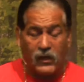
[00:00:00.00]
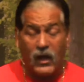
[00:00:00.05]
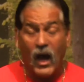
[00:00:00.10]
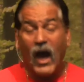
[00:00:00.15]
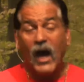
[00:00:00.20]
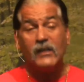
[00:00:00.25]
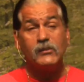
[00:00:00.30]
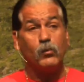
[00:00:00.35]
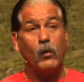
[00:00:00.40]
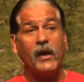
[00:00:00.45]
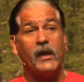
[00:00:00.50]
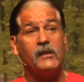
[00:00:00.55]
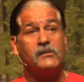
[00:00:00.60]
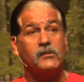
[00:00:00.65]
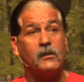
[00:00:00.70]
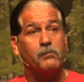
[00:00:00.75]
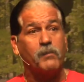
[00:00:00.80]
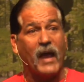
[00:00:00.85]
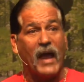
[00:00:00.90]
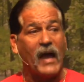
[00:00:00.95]
God's ways
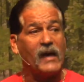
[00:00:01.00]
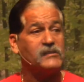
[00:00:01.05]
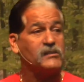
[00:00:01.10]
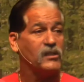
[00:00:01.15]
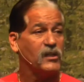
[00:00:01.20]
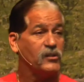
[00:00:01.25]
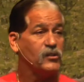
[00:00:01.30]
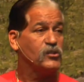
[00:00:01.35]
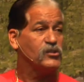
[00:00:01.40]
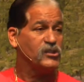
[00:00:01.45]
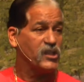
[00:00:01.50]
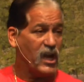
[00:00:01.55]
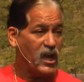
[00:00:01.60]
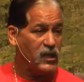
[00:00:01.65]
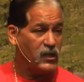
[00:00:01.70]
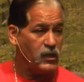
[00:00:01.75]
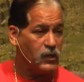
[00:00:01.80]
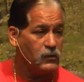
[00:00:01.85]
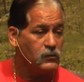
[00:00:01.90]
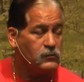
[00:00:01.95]
are past
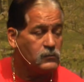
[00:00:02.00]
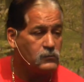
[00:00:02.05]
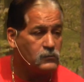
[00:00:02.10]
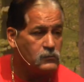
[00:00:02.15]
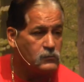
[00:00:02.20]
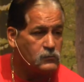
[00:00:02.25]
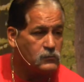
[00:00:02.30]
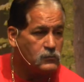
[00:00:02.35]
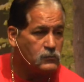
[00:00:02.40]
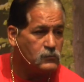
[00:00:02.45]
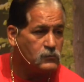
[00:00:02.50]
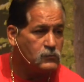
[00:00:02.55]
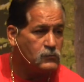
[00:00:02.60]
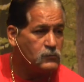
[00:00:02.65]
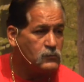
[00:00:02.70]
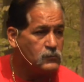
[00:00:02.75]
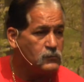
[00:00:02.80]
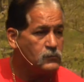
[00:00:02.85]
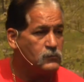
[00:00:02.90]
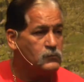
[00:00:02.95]
understanding.
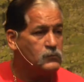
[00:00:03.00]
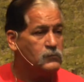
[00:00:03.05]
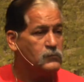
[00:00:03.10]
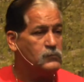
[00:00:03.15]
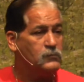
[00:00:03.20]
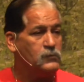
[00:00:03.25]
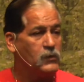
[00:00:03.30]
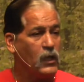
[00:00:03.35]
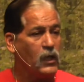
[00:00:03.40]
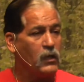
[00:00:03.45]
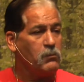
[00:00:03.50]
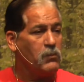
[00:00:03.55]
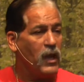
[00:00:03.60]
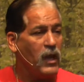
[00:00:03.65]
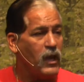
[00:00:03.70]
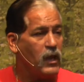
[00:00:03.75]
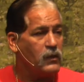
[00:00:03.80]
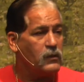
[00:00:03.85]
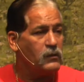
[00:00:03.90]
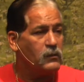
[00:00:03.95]

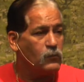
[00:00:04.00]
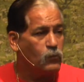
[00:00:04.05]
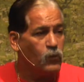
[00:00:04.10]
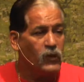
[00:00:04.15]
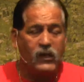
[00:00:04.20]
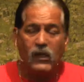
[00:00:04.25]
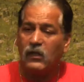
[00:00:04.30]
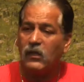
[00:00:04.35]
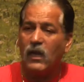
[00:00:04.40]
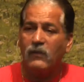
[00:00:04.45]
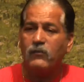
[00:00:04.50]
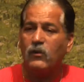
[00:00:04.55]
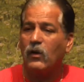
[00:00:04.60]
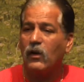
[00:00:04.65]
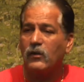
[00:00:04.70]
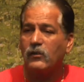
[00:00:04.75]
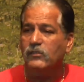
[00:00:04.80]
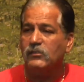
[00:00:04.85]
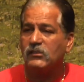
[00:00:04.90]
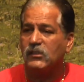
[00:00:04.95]
Amen. We can never
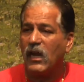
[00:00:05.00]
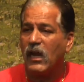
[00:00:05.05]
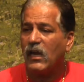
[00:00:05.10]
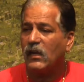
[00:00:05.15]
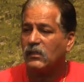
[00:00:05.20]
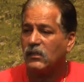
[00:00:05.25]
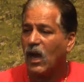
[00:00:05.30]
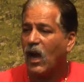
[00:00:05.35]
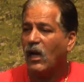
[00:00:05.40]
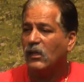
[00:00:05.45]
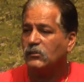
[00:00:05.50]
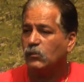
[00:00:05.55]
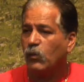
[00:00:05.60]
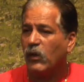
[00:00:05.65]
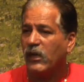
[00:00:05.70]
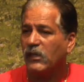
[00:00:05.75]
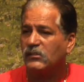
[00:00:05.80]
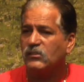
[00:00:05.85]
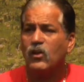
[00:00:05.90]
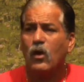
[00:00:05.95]
understand God's
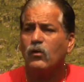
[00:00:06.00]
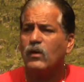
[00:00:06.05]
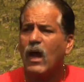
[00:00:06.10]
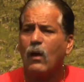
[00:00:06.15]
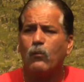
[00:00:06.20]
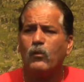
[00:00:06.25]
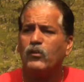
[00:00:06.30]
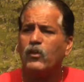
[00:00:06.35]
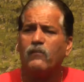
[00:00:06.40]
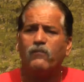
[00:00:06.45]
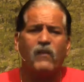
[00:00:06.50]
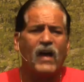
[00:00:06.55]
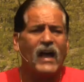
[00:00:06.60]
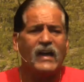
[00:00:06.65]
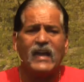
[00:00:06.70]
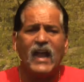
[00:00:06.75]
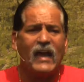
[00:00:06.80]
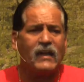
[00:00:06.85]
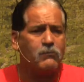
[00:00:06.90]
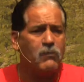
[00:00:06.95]
ways. No, not with your
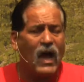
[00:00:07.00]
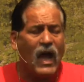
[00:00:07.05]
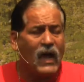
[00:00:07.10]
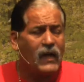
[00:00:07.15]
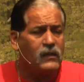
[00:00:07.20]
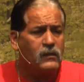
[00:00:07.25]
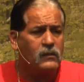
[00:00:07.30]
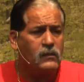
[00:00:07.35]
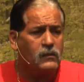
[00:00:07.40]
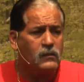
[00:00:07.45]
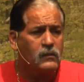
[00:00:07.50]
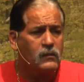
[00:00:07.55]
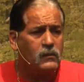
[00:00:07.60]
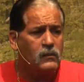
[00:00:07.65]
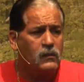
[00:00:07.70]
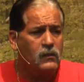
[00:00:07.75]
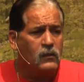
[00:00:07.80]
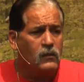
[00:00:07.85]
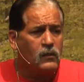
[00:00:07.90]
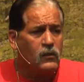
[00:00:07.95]
finite mind.
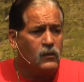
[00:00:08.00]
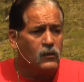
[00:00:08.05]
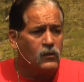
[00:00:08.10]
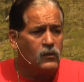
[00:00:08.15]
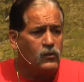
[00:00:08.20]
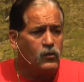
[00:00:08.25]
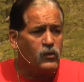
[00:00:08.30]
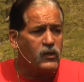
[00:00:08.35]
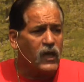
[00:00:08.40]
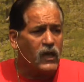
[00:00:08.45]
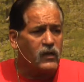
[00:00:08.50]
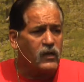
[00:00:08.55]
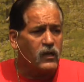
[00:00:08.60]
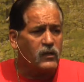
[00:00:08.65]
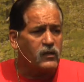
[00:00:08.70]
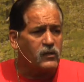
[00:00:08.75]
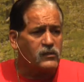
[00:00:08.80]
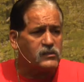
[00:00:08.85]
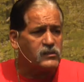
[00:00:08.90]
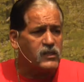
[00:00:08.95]
You can't
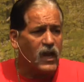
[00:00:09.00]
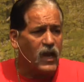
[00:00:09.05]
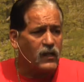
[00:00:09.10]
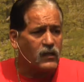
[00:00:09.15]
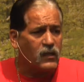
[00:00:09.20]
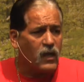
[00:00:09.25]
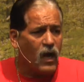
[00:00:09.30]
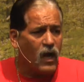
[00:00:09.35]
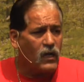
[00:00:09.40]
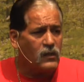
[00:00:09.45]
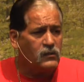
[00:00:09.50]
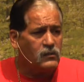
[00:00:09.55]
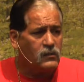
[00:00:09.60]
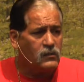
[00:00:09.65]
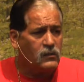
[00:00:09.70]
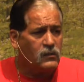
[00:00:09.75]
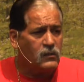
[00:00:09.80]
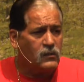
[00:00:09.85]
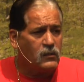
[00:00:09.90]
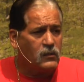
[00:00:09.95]
understand God.
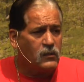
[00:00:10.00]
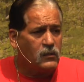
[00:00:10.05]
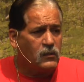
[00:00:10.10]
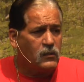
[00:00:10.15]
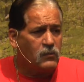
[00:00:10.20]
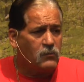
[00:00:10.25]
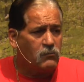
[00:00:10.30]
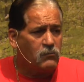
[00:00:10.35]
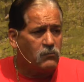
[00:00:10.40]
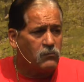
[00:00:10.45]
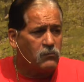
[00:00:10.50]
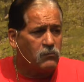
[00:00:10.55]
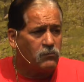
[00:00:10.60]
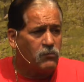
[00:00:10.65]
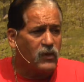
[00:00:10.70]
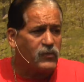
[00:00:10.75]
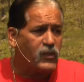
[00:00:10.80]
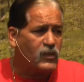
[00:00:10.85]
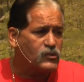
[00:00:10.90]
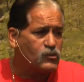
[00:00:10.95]

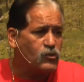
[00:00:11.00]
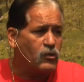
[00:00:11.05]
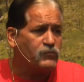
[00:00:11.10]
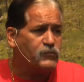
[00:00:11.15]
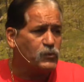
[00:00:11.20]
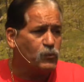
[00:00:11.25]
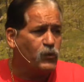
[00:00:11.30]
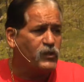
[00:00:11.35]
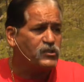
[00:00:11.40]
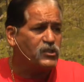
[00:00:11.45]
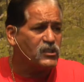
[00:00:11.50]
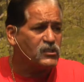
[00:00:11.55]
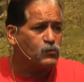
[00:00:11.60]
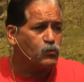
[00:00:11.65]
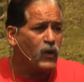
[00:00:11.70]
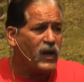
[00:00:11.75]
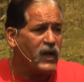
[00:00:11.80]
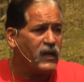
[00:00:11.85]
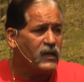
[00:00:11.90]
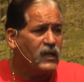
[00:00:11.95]
But the scripture we just
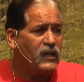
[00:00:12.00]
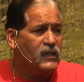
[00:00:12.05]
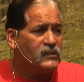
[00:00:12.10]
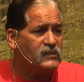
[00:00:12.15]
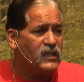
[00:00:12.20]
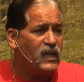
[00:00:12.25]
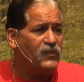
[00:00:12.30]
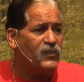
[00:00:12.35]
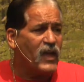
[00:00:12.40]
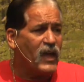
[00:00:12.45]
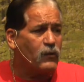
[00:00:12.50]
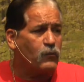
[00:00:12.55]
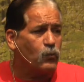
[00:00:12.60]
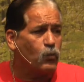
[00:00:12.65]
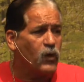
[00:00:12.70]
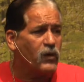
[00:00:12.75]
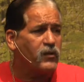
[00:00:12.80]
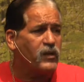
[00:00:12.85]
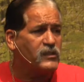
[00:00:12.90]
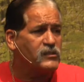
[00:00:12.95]
read said that
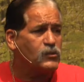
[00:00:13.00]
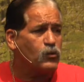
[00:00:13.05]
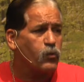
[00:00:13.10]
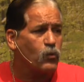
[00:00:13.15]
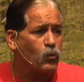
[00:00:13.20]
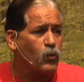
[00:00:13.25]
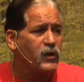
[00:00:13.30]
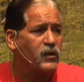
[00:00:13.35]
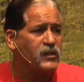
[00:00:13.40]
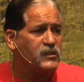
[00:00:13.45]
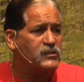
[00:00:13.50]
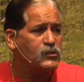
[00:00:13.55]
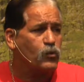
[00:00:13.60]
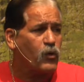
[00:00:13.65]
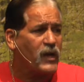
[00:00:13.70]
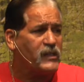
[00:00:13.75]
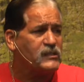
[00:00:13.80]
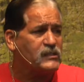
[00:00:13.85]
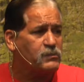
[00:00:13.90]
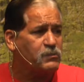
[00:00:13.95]
where is, where is
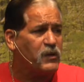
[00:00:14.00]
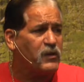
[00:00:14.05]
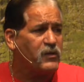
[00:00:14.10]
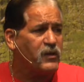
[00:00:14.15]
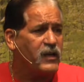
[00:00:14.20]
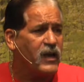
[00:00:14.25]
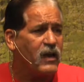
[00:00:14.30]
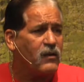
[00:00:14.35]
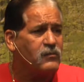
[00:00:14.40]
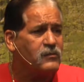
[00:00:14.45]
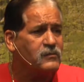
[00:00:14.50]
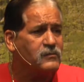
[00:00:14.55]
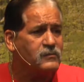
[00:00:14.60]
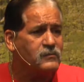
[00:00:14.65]
Christ's spirit now?